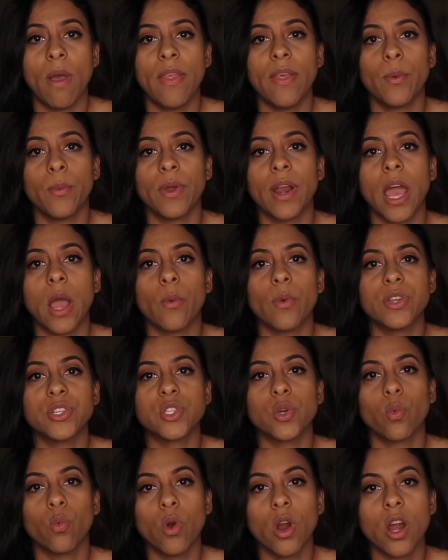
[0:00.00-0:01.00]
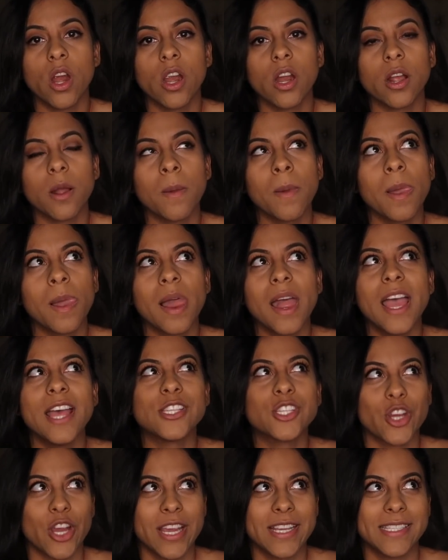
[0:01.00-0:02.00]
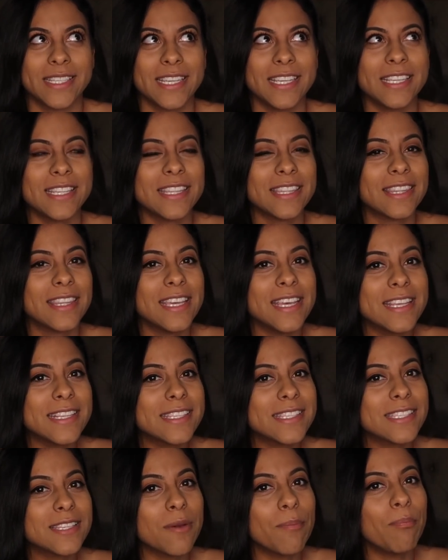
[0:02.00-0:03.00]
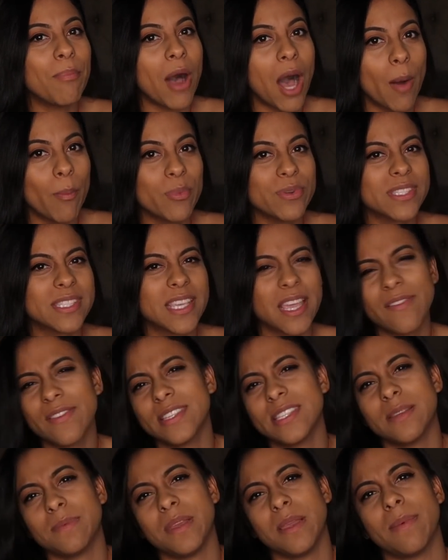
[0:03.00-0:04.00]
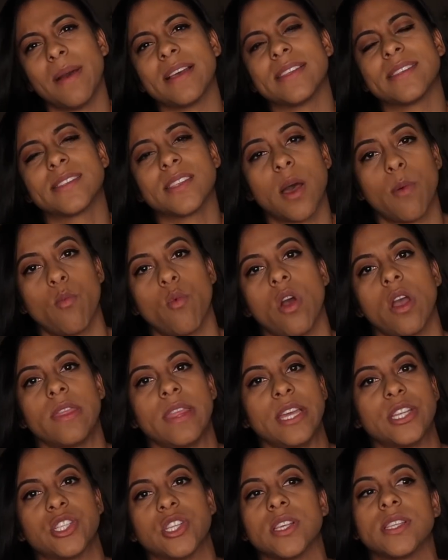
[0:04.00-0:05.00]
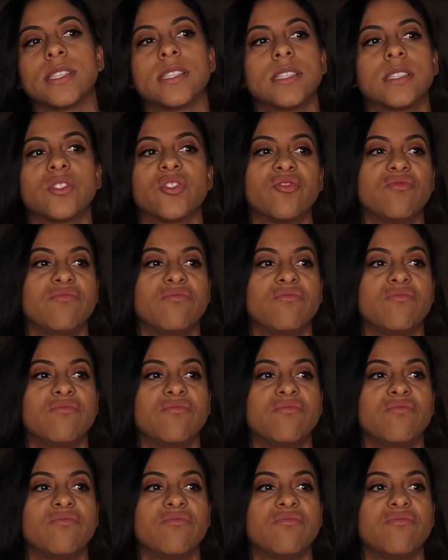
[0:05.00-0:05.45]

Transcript: And then when I went to work, it's crazy, this pump was given to me by someone that just